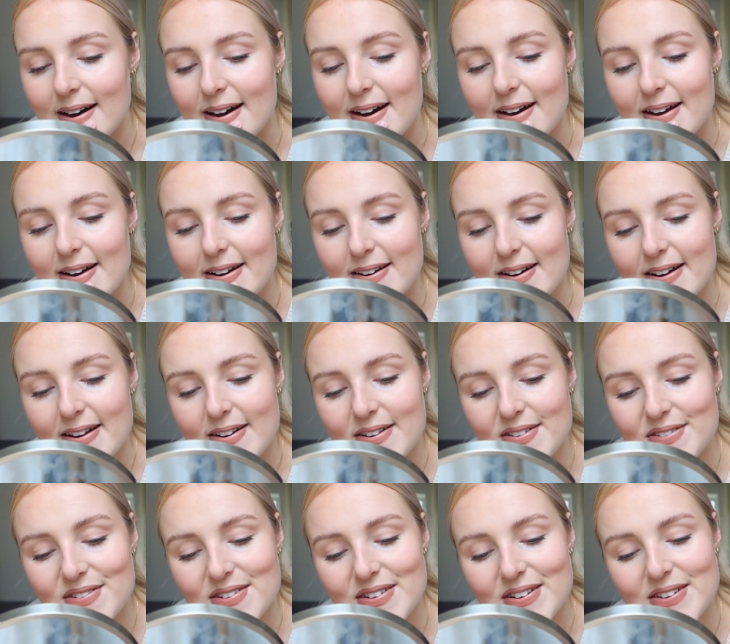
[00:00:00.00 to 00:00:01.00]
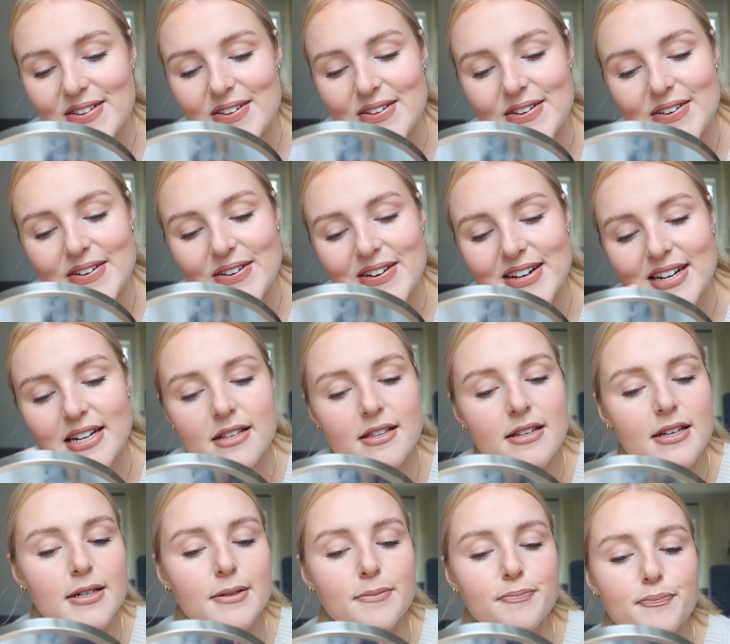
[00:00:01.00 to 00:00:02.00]
hydrated feel to it, I'm gonna
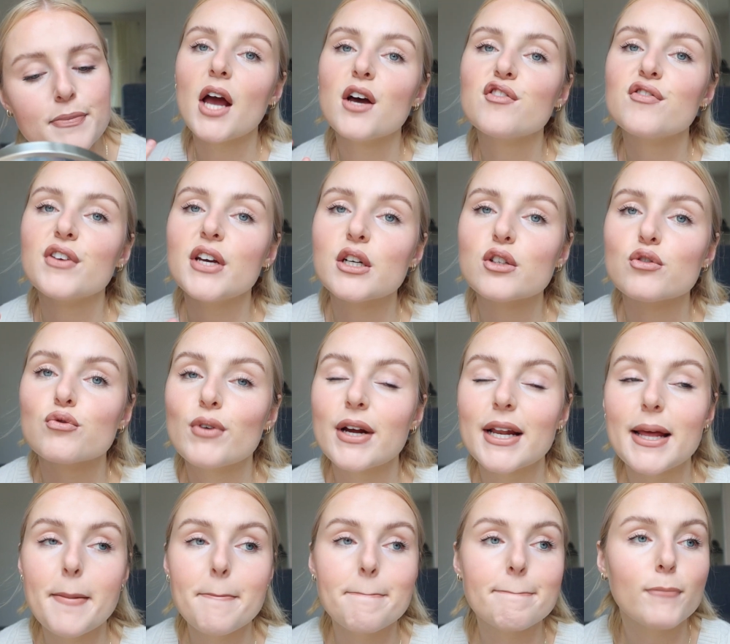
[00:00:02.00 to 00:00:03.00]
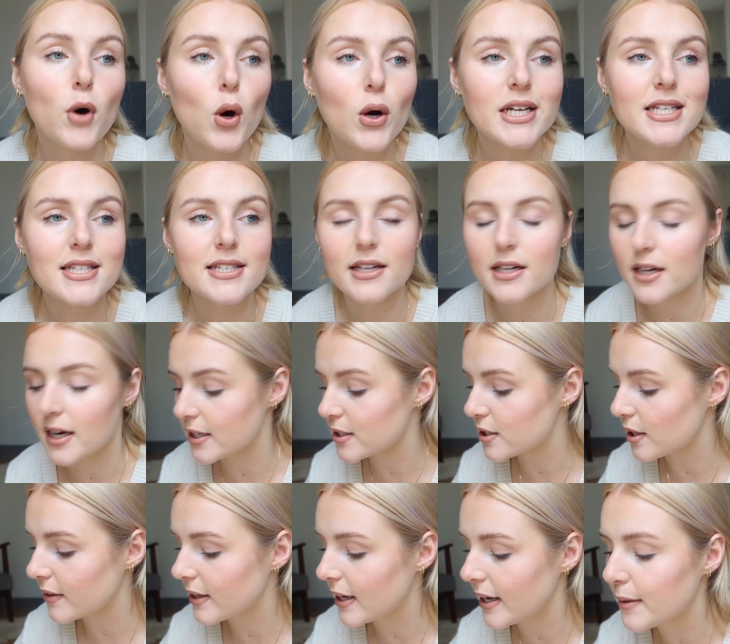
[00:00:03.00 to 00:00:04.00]
say. Feels really moist and
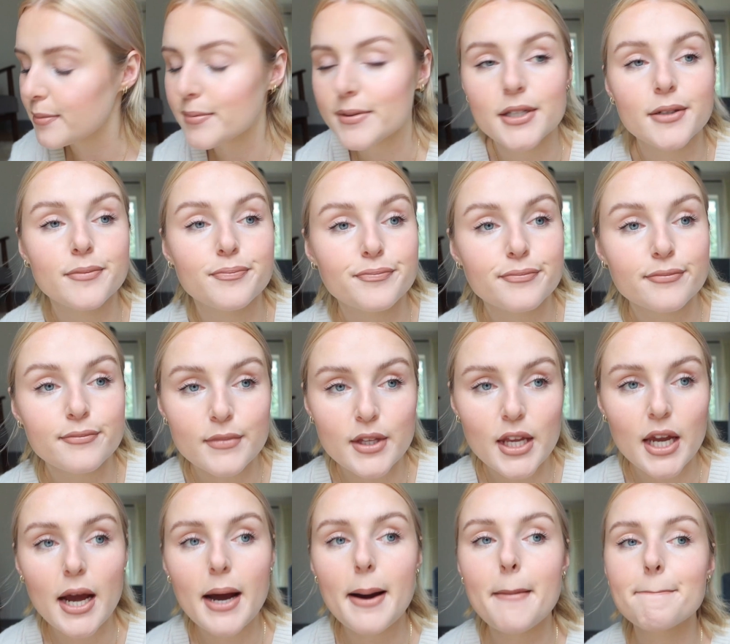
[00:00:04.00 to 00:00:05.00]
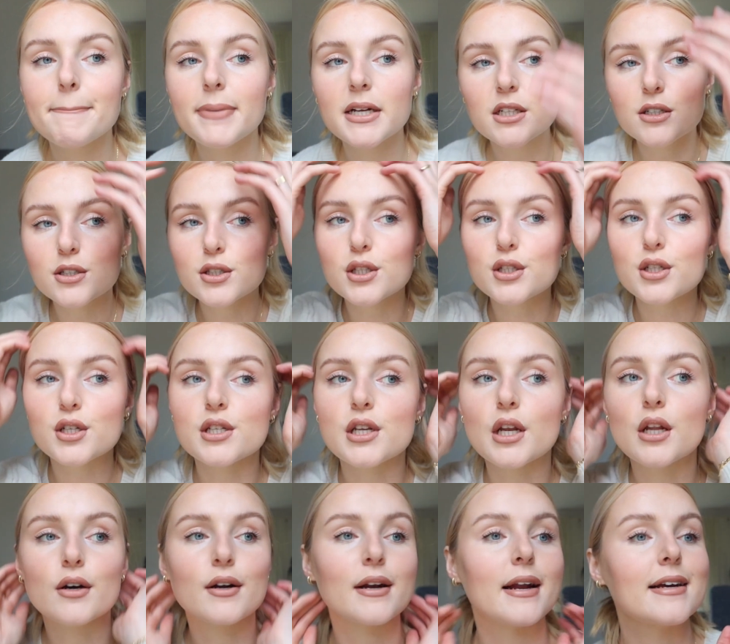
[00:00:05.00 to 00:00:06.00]
nice on the lips, but also
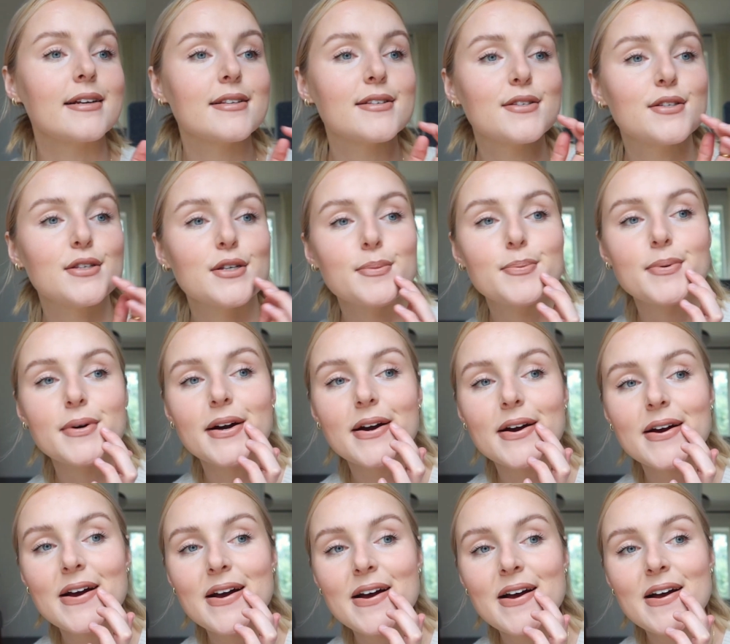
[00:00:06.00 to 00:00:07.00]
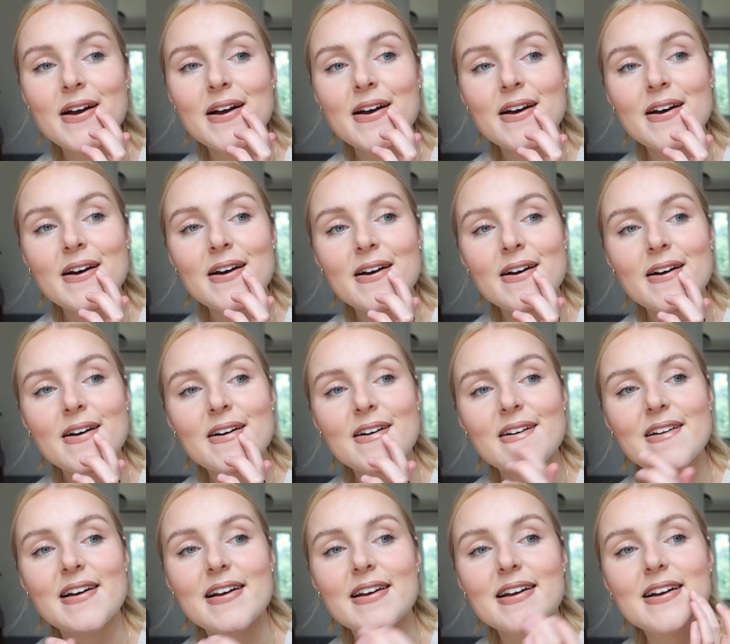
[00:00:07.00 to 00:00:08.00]
doesn't look like super
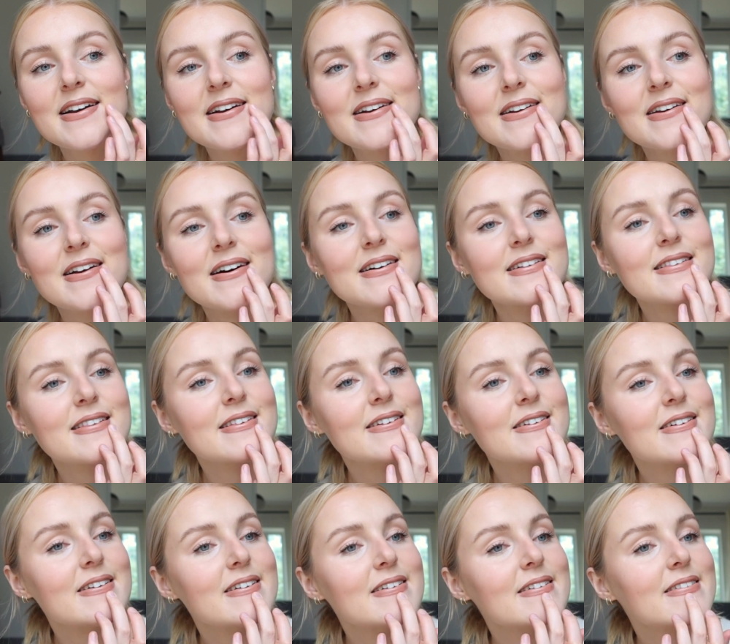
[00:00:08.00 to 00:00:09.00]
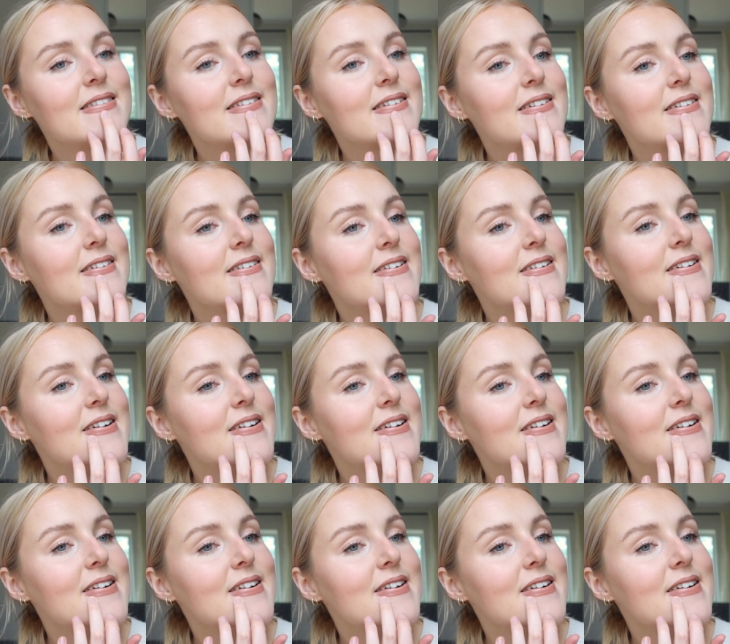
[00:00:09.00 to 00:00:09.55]
like glossy or anything.